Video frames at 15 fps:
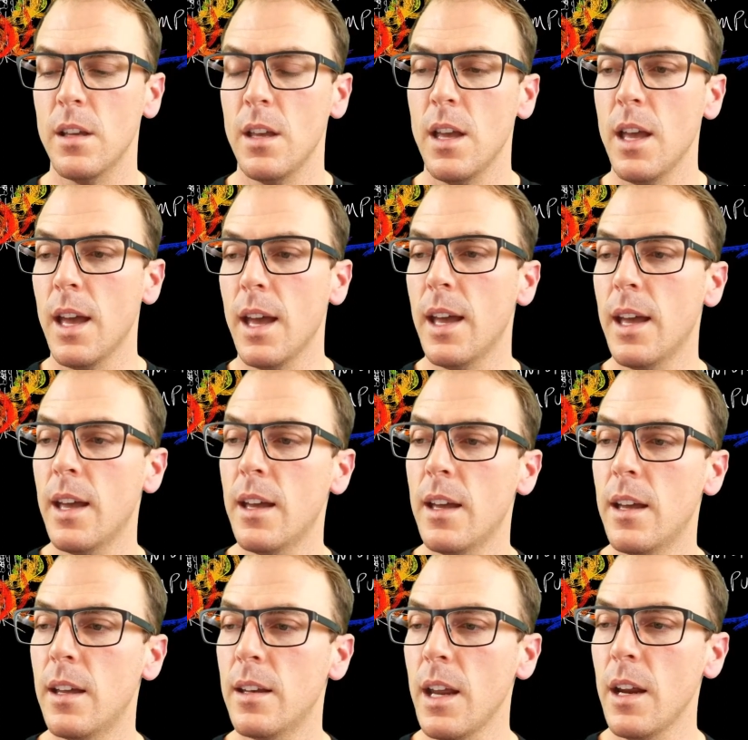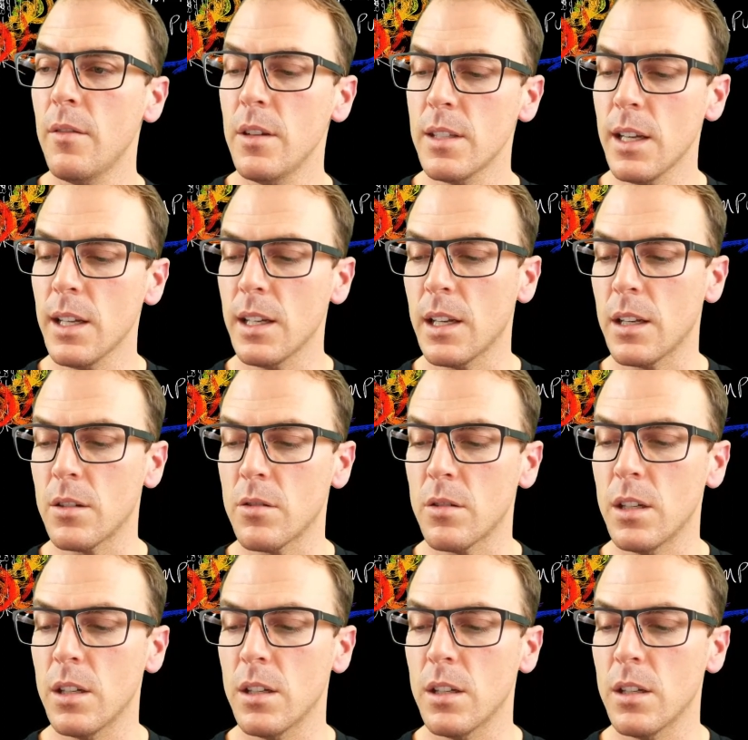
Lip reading: and every second entry